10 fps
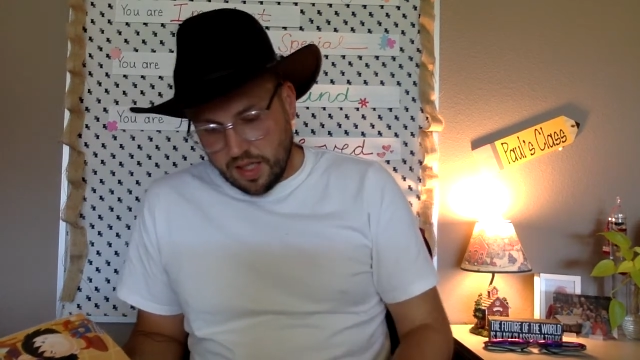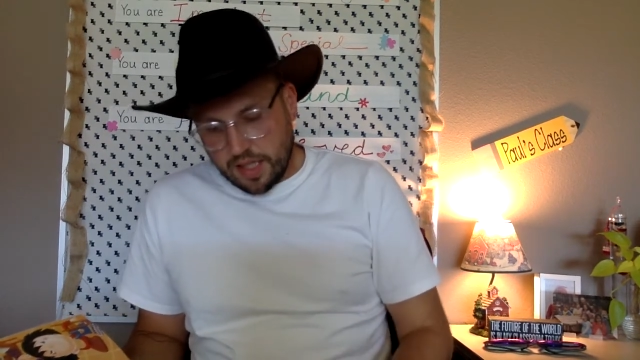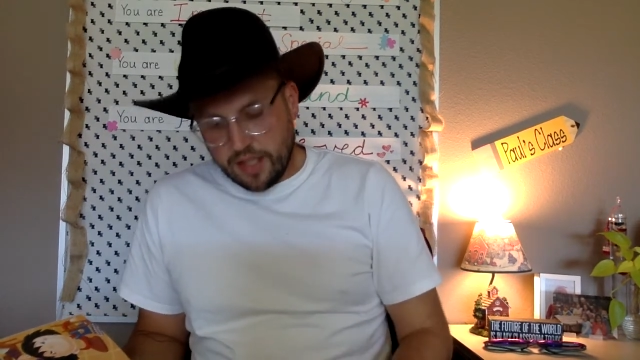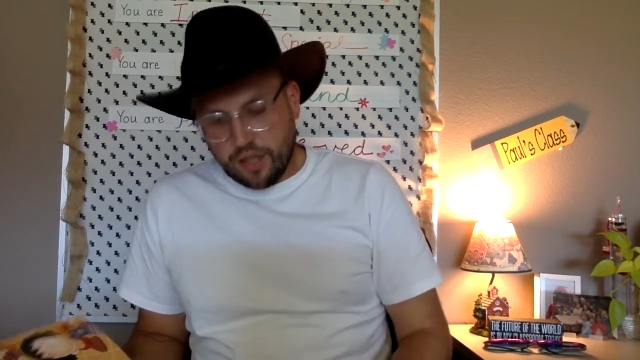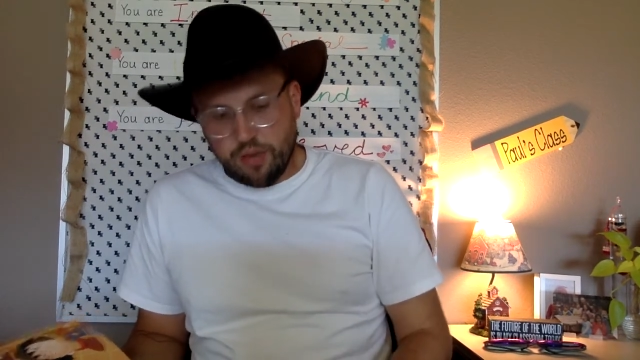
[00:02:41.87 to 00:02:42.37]
a
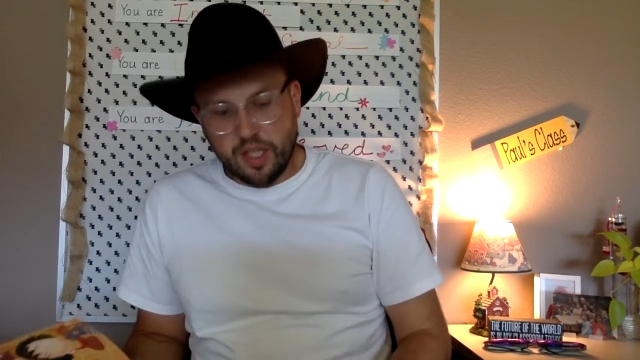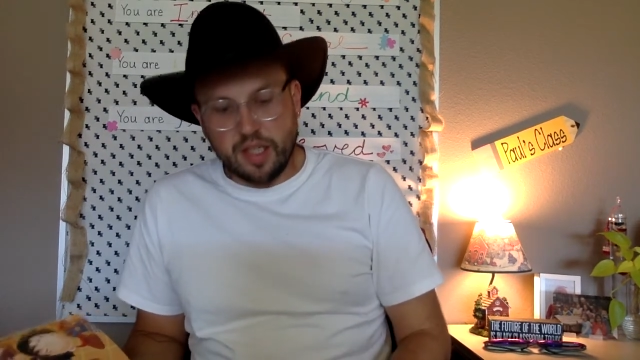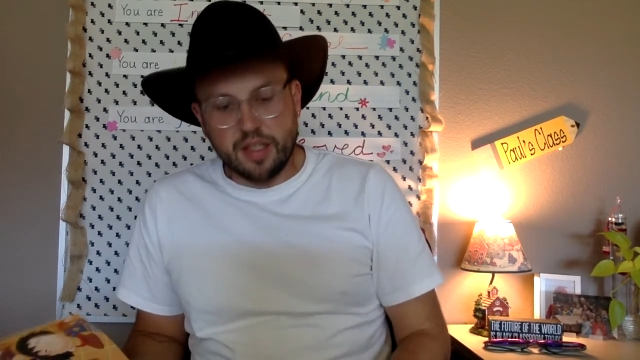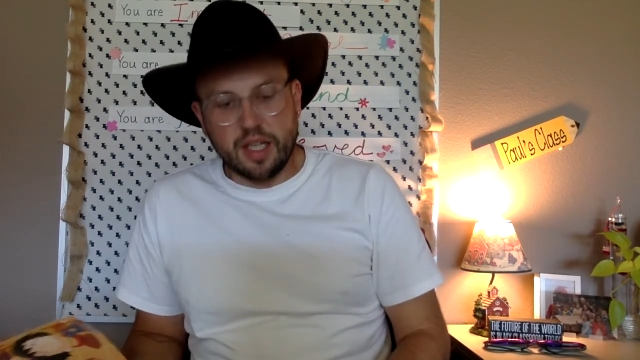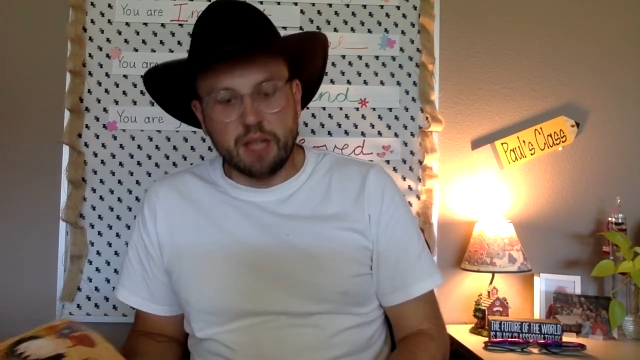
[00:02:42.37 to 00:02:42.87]
new
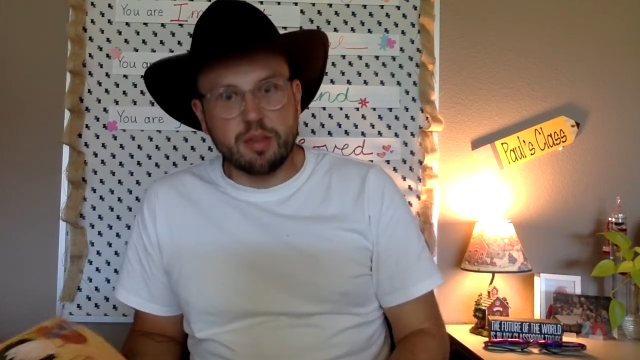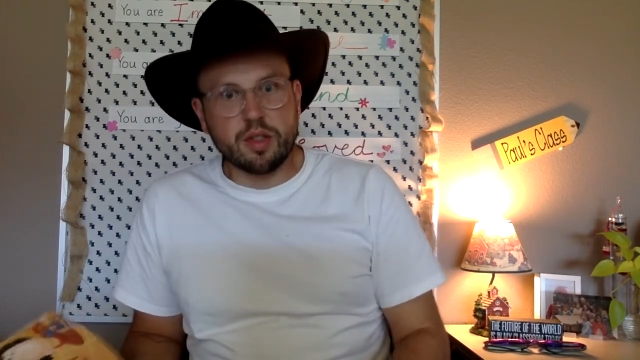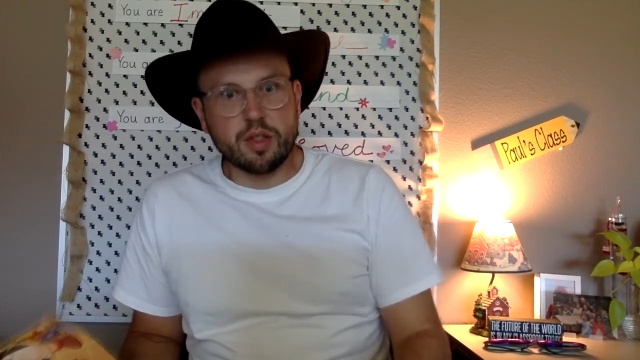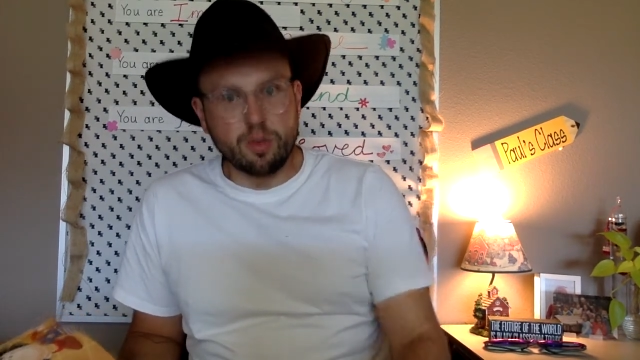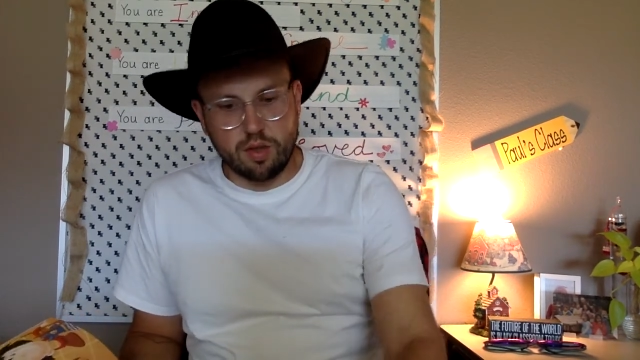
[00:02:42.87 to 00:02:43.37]
kid came to
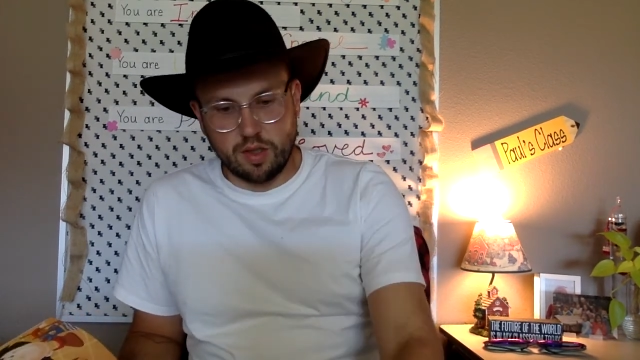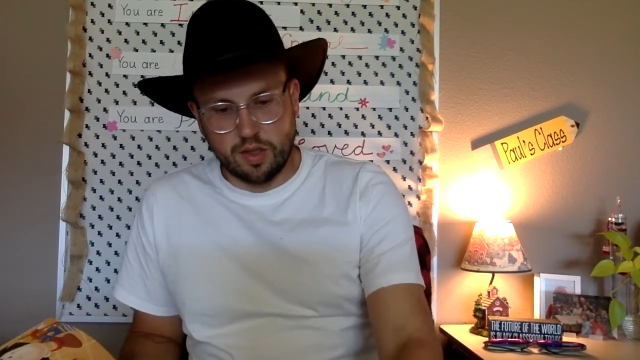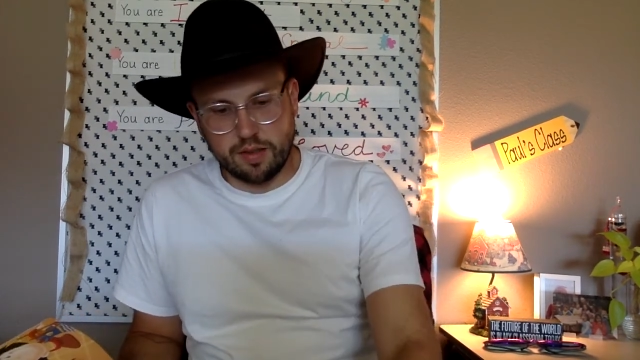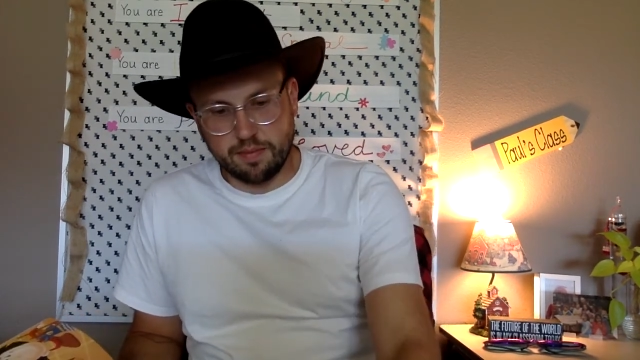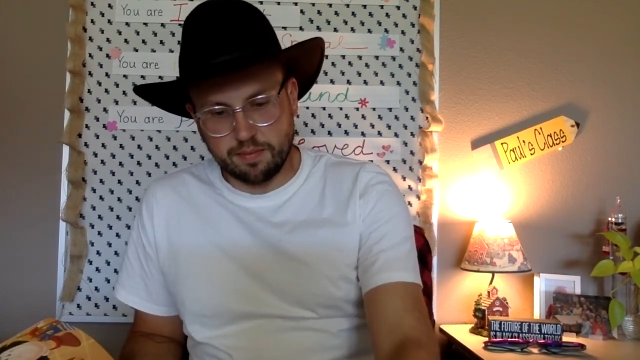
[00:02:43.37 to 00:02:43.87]
school.
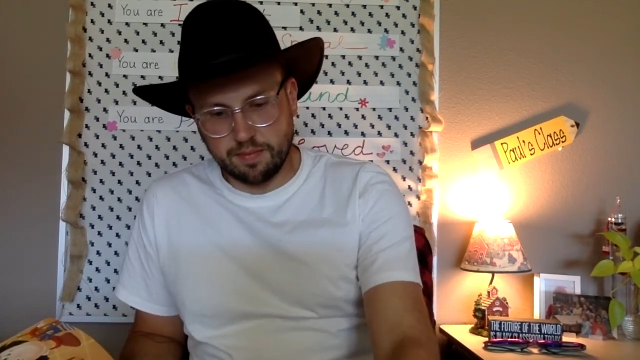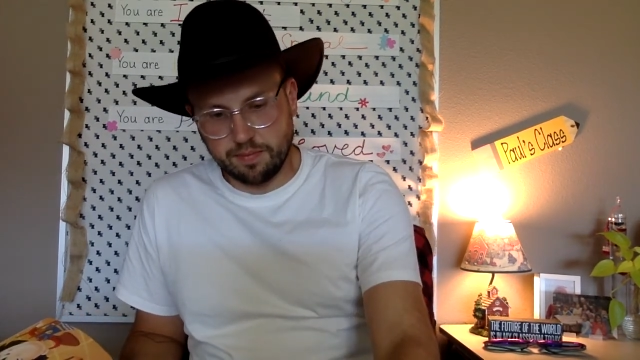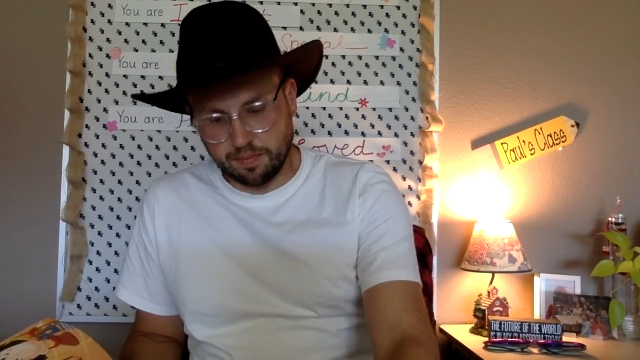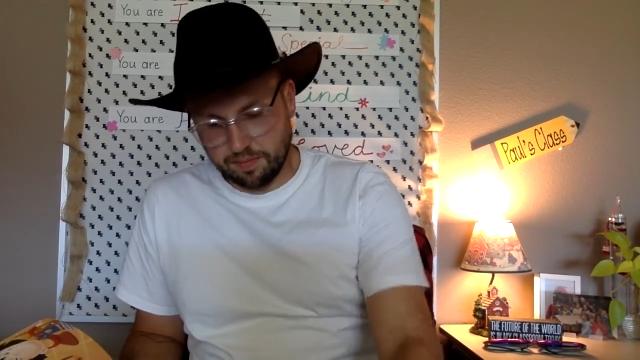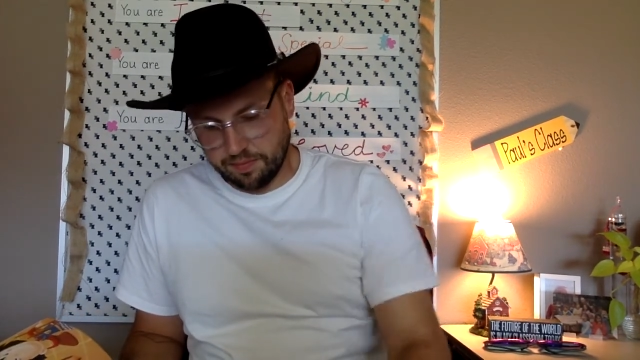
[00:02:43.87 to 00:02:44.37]

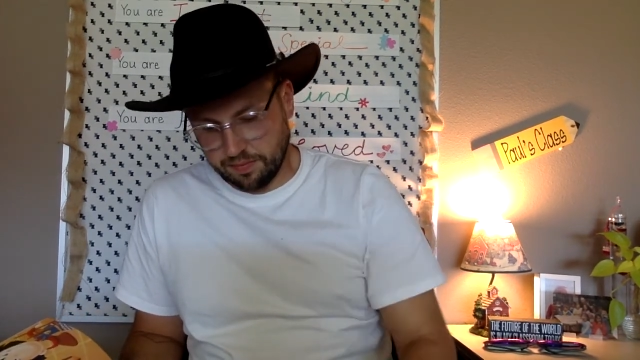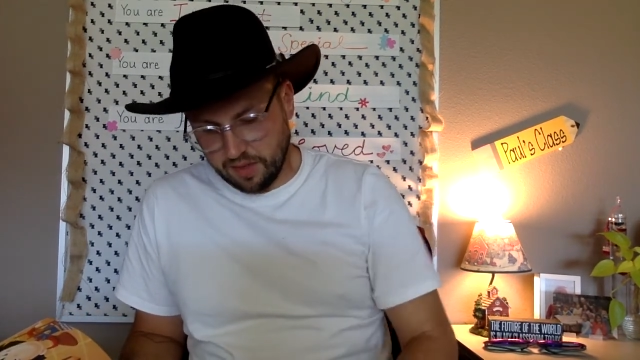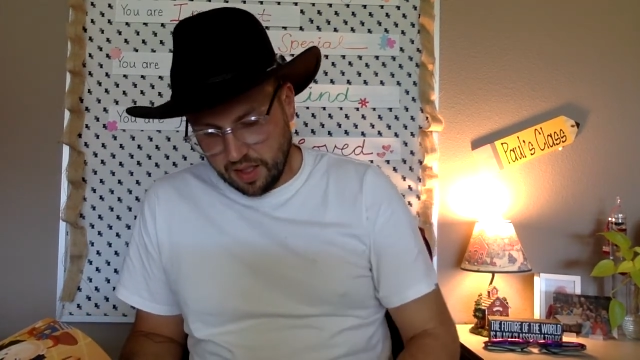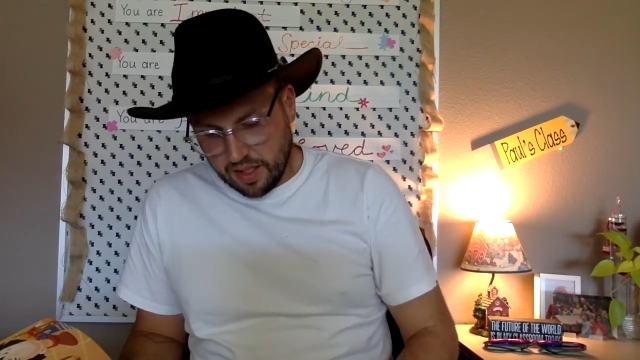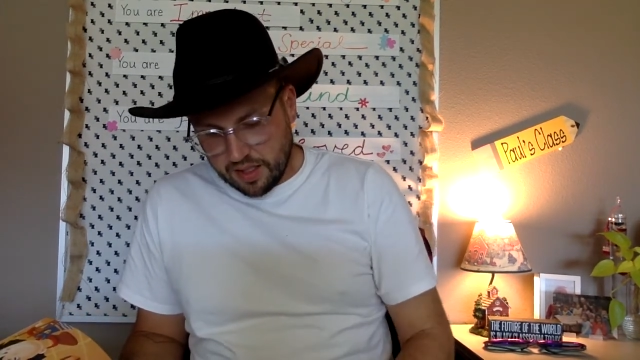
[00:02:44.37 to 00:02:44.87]

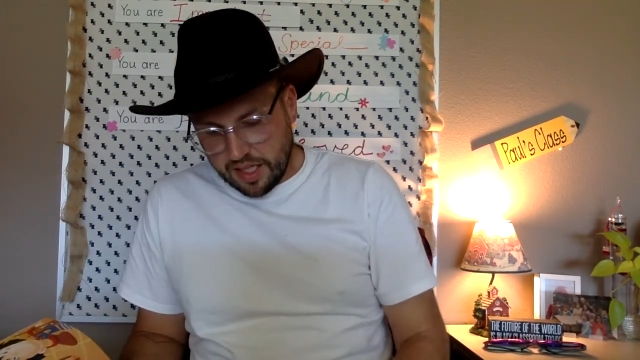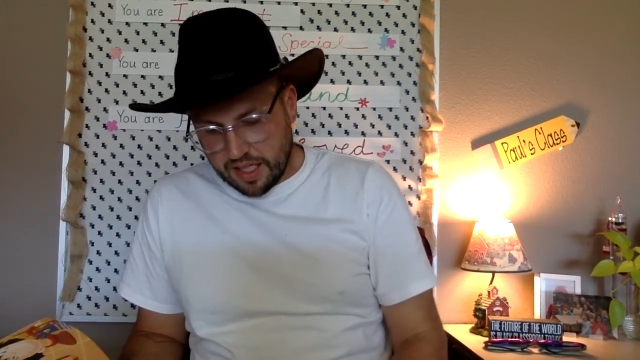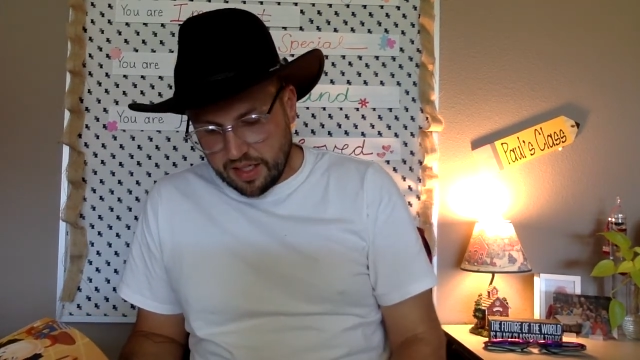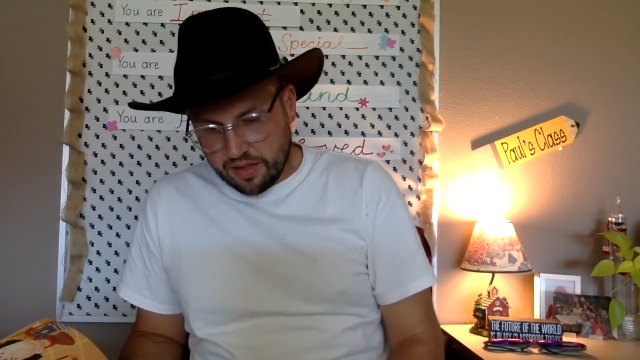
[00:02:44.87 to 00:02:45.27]
Katie